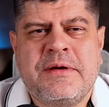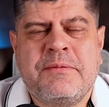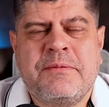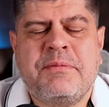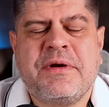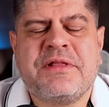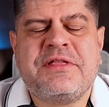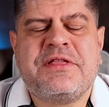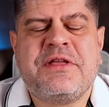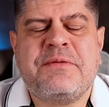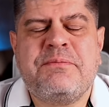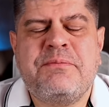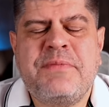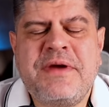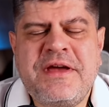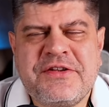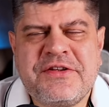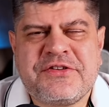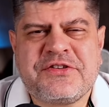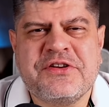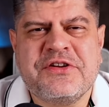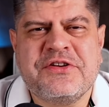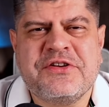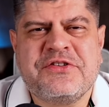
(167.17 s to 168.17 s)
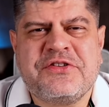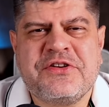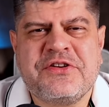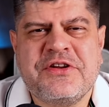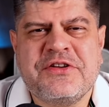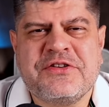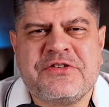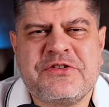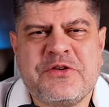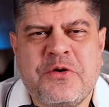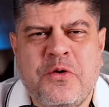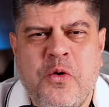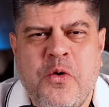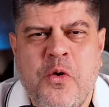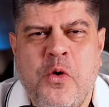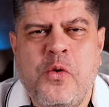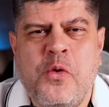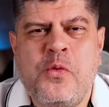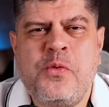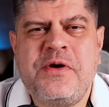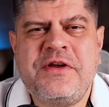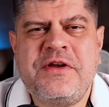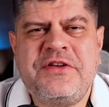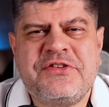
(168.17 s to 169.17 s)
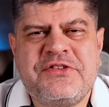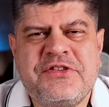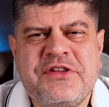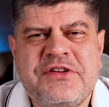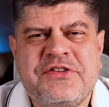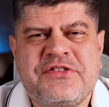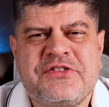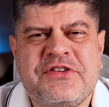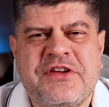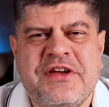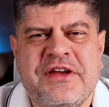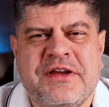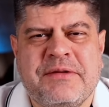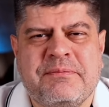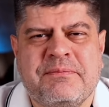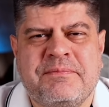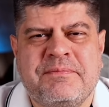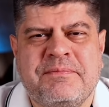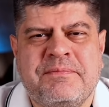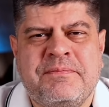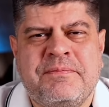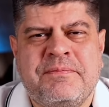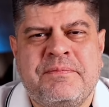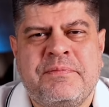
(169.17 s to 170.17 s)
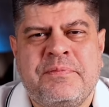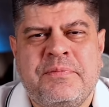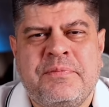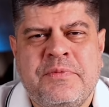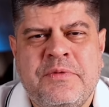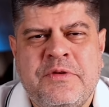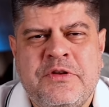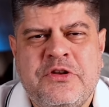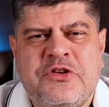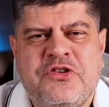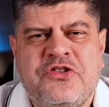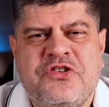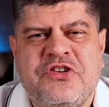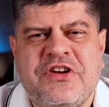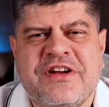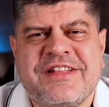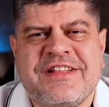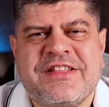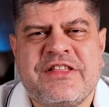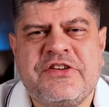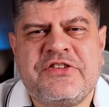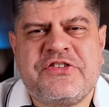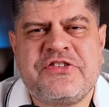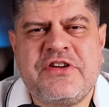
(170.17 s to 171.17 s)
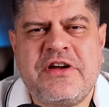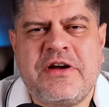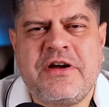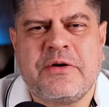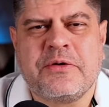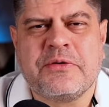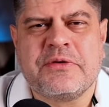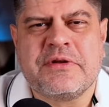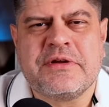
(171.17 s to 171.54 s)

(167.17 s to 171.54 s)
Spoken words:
but the message is always the same. Check this out,